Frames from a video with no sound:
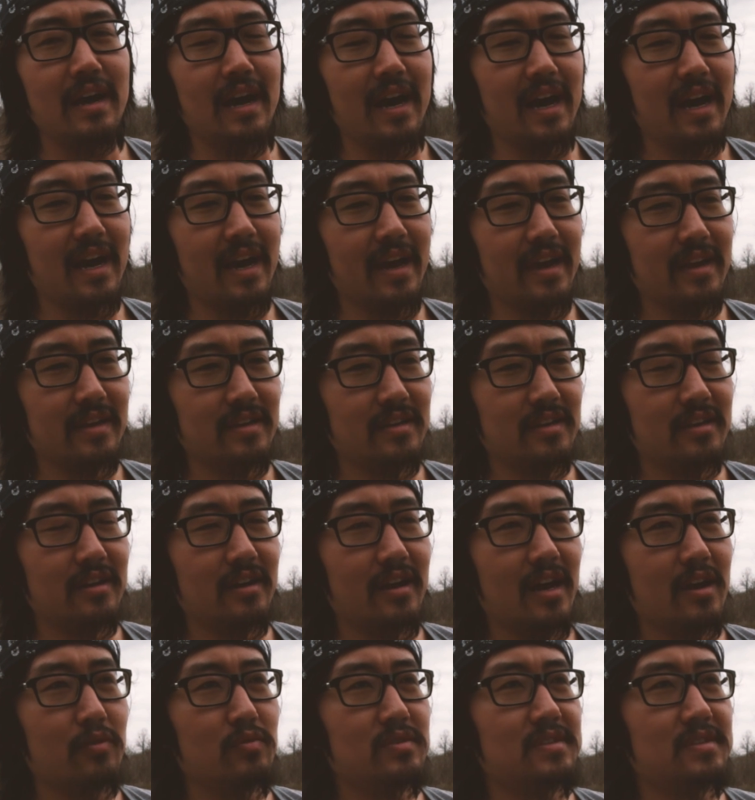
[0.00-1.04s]

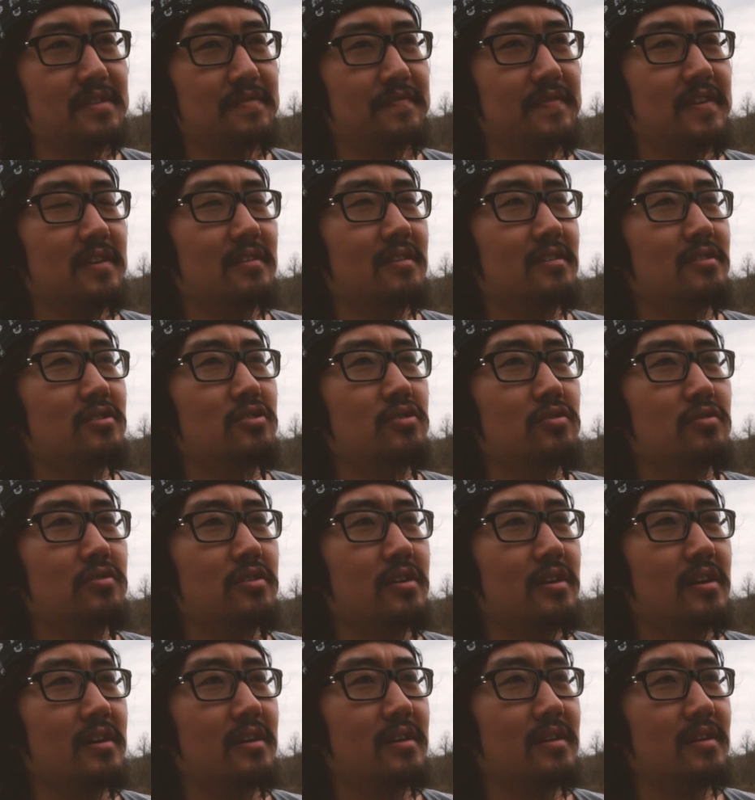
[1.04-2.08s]
I wasn't feeling too
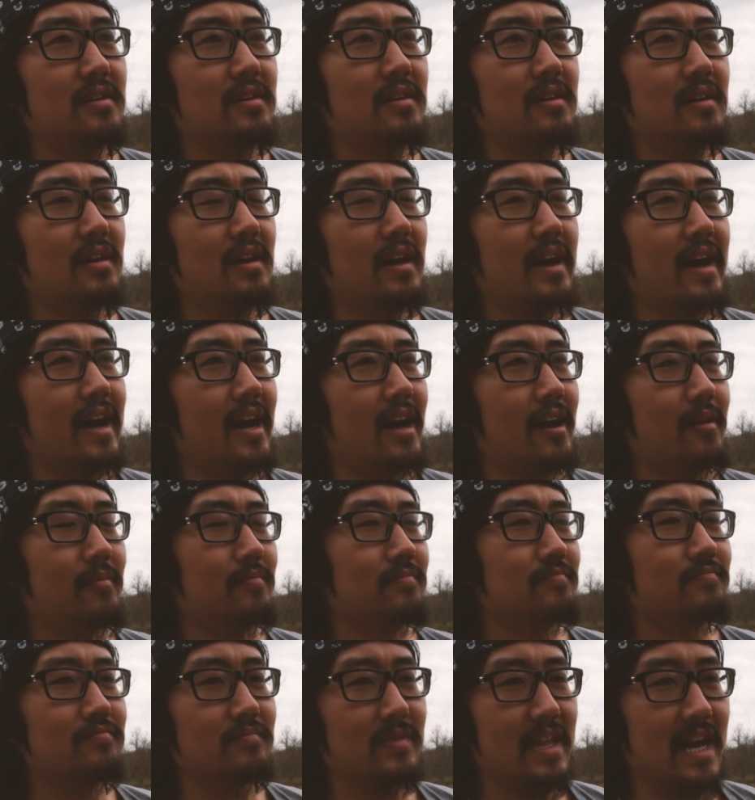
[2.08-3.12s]
good
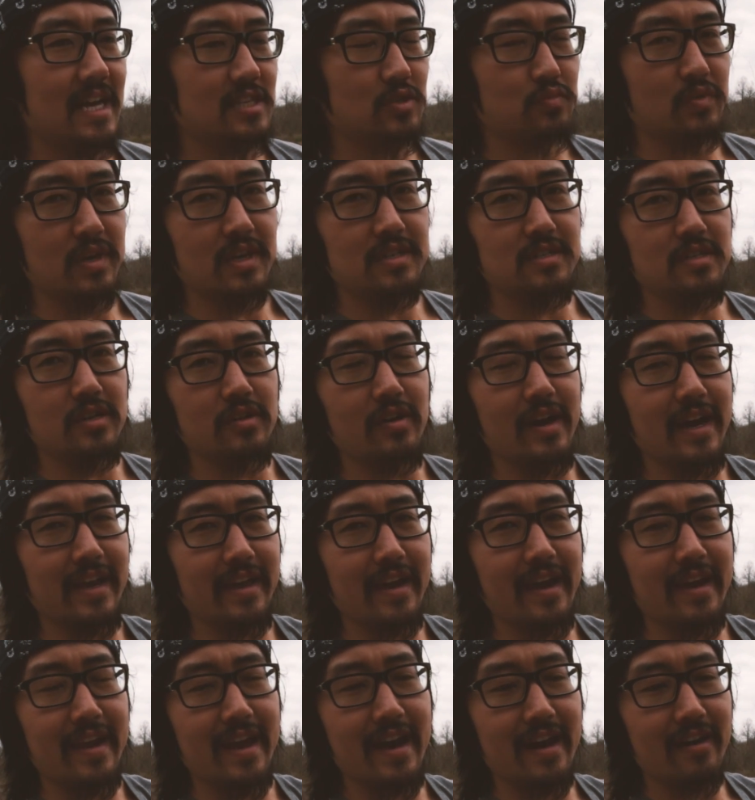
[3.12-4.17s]
last week, so I
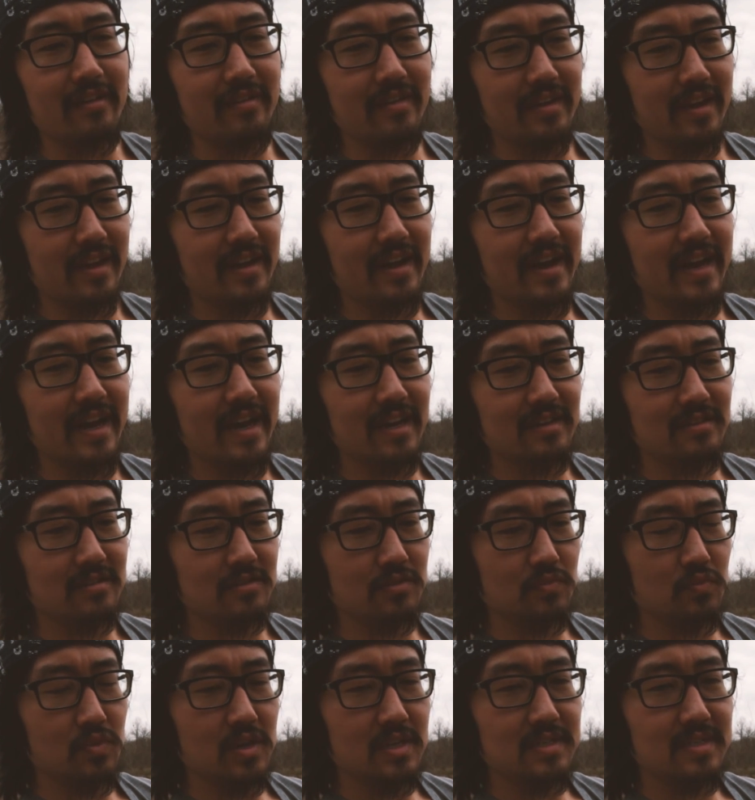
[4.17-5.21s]
got out and I hiked in
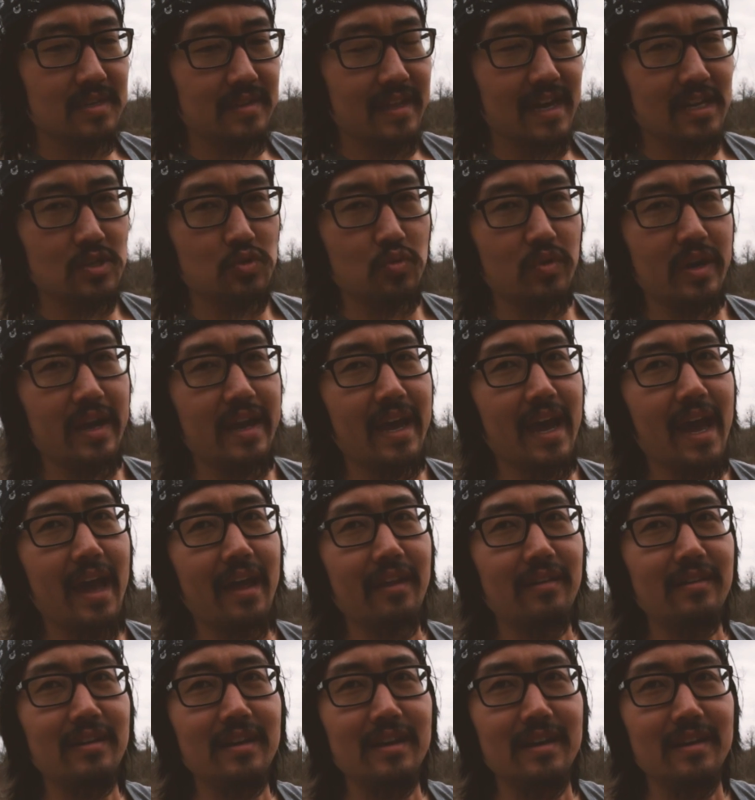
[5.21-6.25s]
the woods, and that's where I
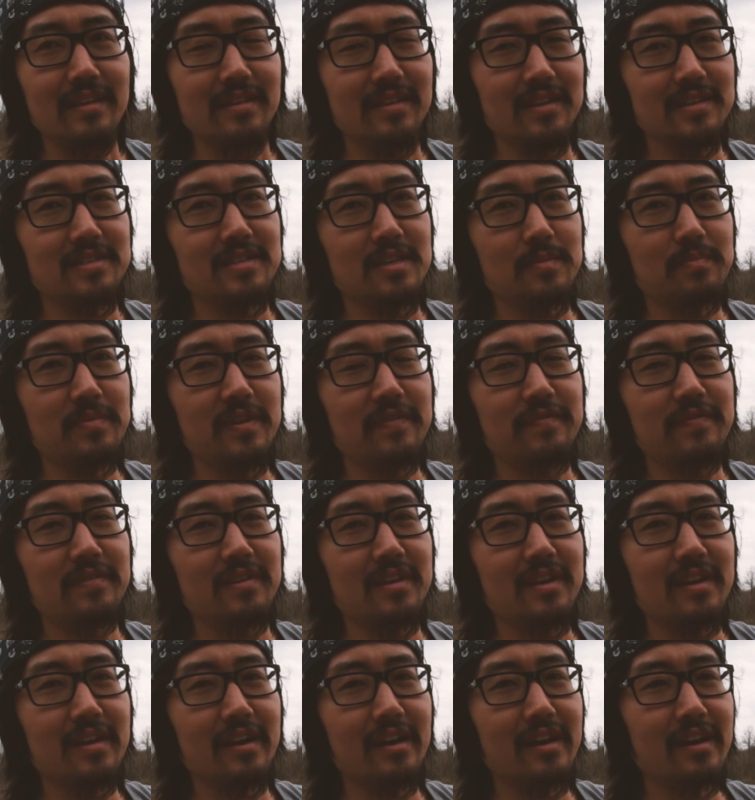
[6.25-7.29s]
had this
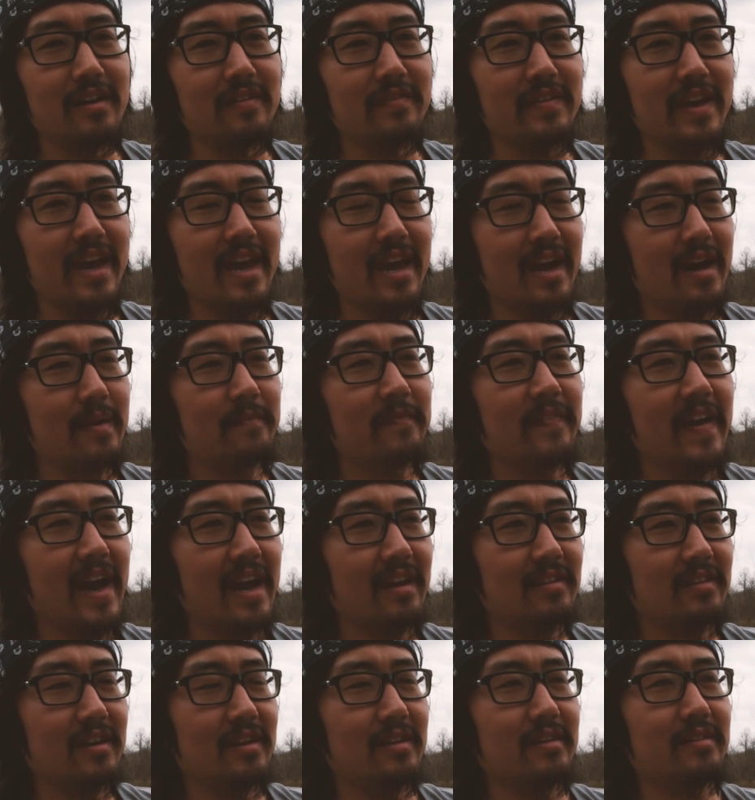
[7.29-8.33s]
epiphany of, hey, I'm
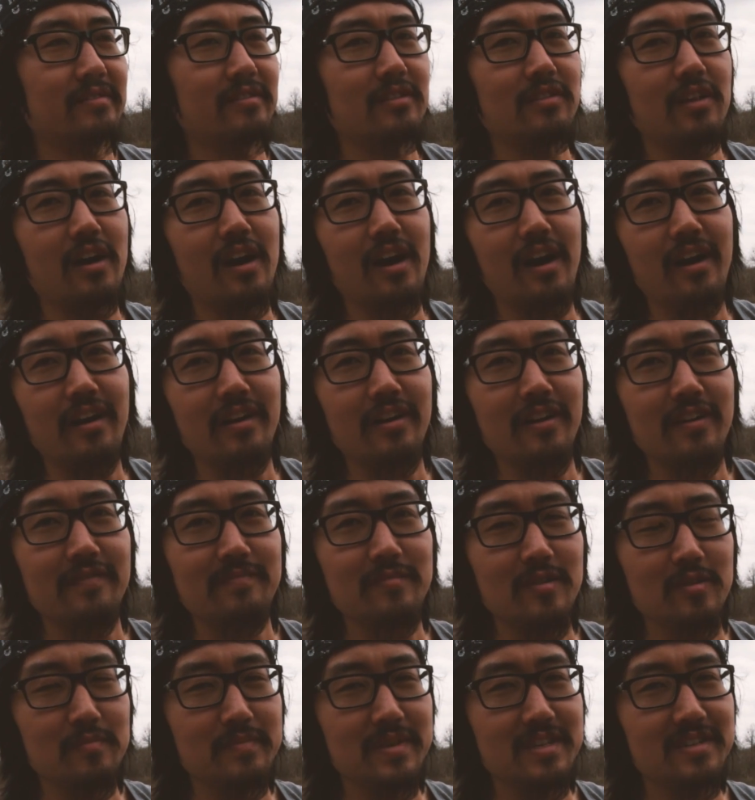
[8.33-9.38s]
violating the law of
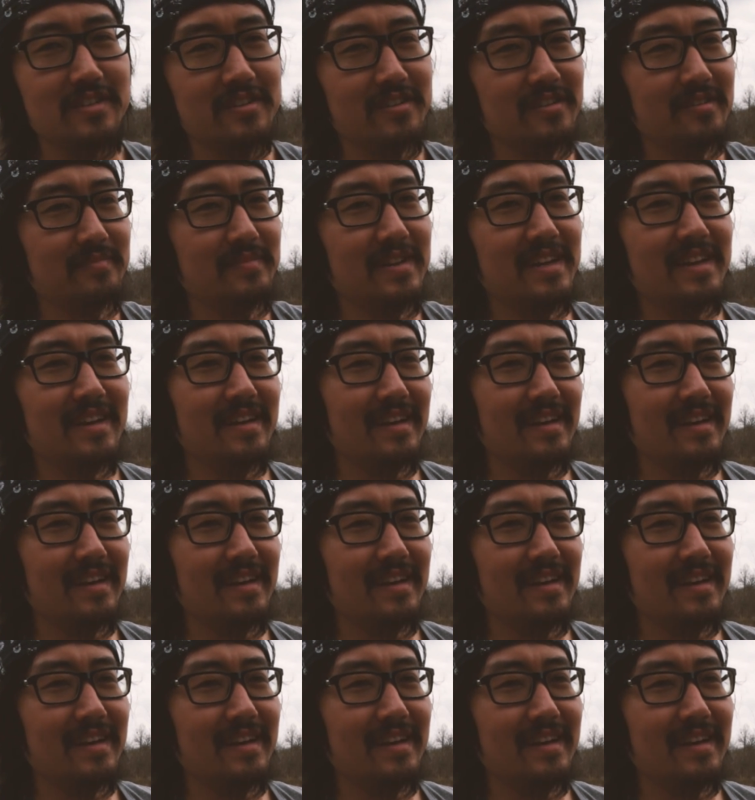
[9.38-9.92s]
momentum,